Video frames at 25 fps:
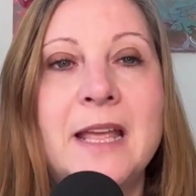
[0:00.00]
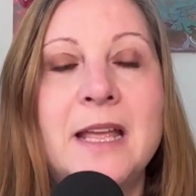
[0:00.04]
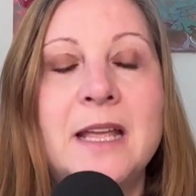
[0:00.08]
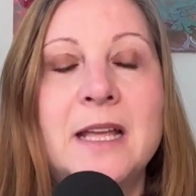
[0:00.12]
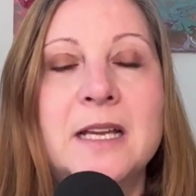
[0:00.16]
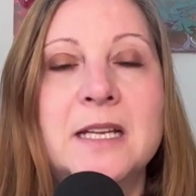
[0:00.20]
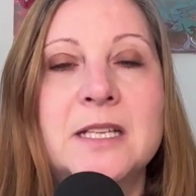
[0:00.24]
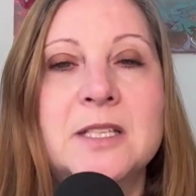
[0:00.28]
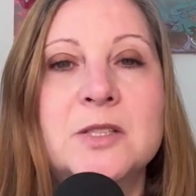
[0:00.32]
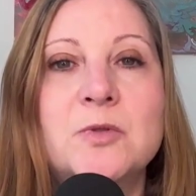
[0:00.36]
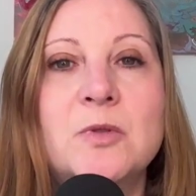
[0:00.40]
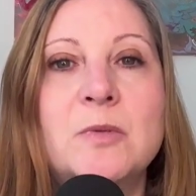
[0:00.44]

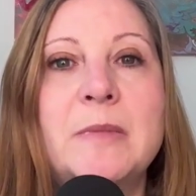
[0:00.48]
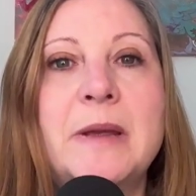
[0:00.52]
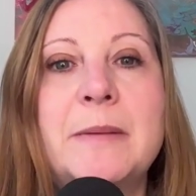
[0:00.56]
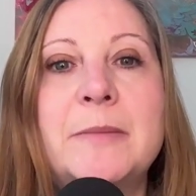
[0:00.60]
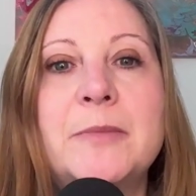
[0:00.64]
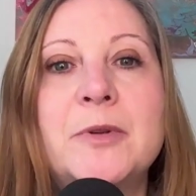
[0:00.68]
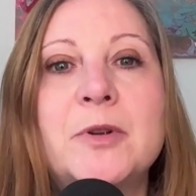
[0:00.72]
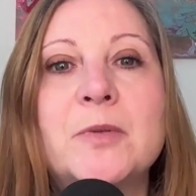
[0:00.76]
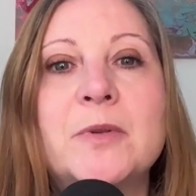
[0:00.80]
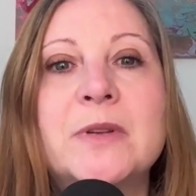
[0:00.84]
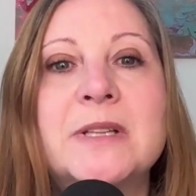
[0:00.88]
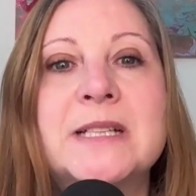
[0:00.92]
Because
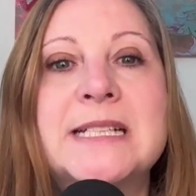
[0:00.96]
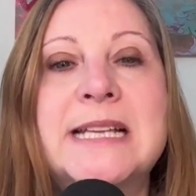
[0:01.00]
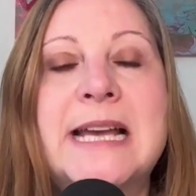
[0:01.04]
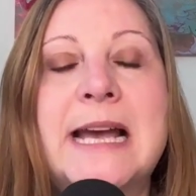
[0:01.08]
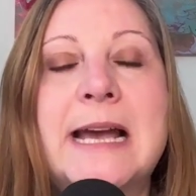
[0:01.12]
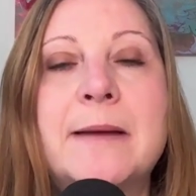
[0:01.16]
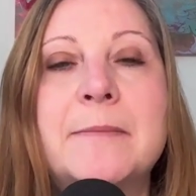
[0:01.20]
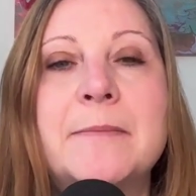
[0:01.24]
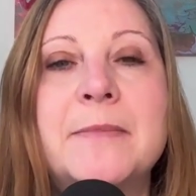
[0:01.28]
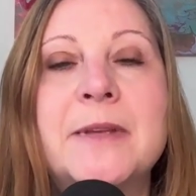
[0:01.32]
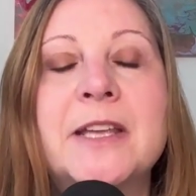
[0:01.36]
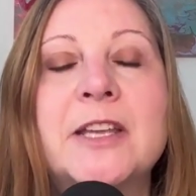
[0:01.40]
remember, with
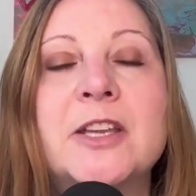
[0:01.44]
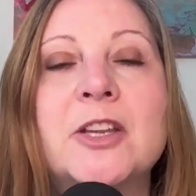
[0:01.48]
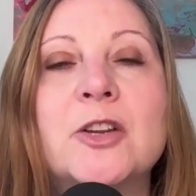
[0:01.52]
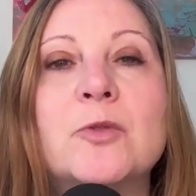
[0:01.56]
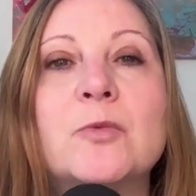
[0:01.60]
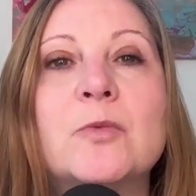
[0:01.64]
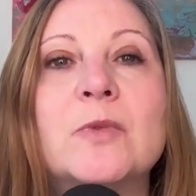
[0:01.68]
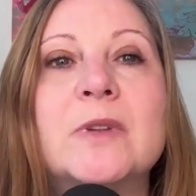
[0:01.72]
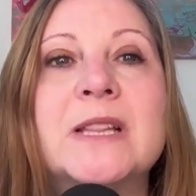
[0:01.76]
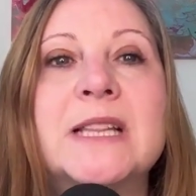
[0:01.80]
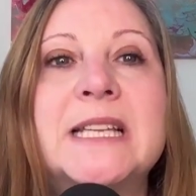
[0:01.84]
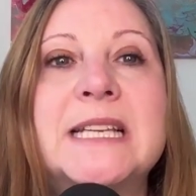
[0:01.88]
tapping, you're
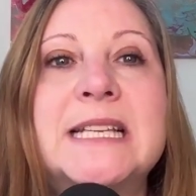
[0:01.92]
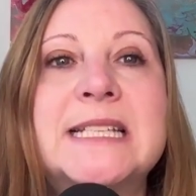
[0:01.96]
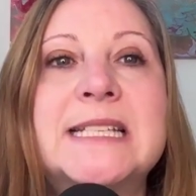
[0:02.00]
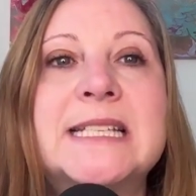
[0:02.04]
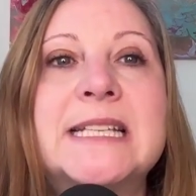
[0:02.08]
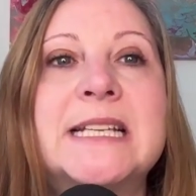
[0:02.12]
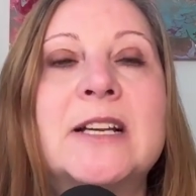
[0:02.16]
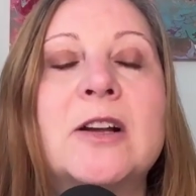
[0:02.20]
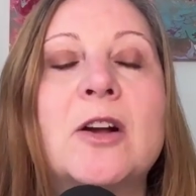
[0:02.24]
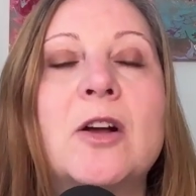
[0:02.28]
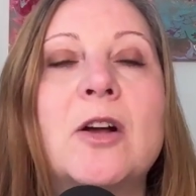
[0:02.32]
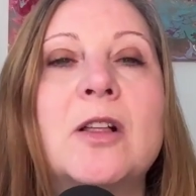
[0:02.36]

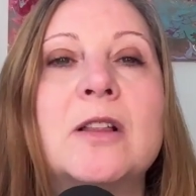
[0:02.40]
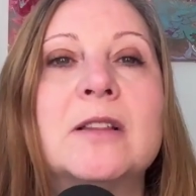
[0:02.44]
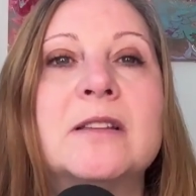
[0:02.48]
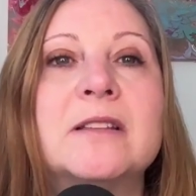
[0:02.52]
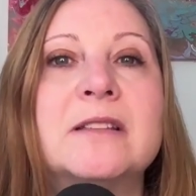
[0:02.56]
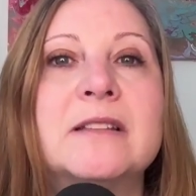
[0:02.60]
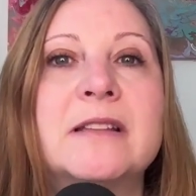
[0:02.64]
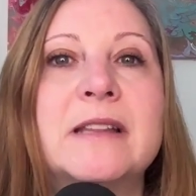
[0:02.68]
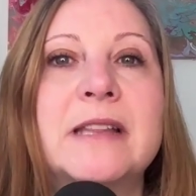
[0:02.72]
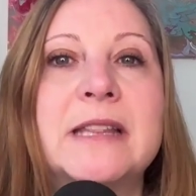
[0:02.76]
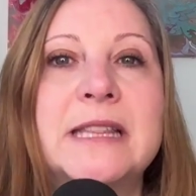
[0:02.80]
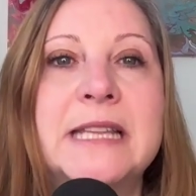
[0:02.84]
releasing all
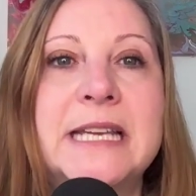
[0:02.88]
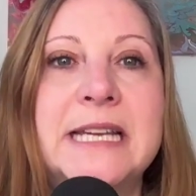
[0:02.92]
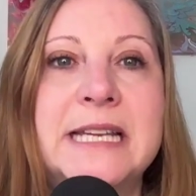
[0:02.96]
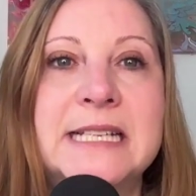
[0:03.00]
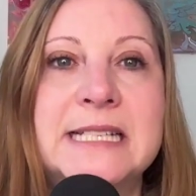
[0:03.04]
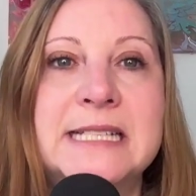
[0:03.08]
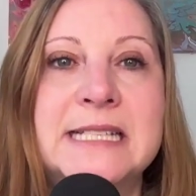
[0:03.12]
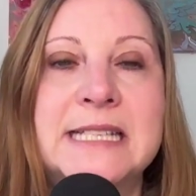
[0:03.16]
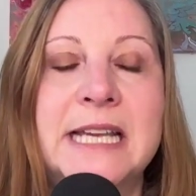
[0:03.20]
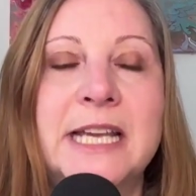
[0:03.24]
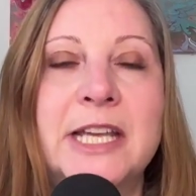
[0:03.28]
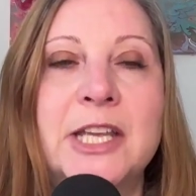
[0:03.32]
of the
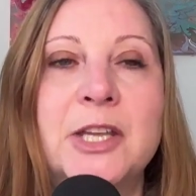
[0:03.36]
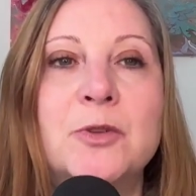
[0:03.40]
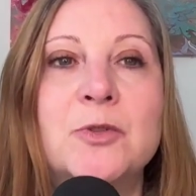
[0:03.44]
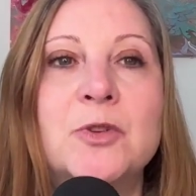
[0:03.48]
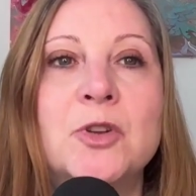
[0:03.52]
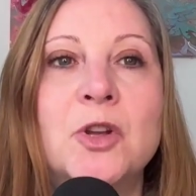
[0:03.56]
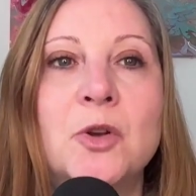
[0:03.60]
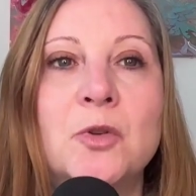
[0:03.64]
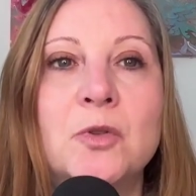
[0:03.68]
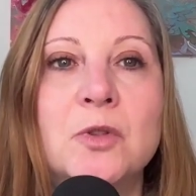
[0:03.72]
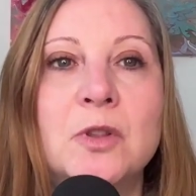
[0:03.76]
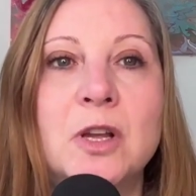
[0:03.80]
things that you
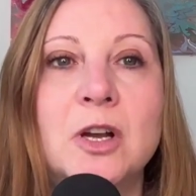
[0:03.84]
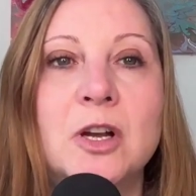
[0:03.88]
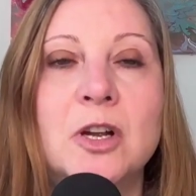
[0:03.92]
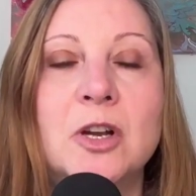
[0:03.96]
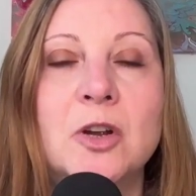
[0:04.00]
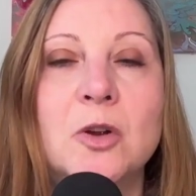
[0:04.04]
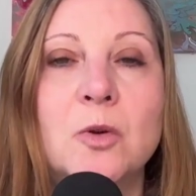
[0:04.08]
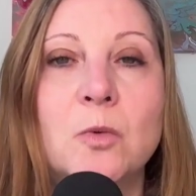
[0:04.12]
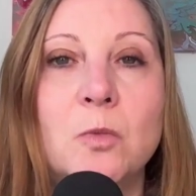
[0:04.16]
no longer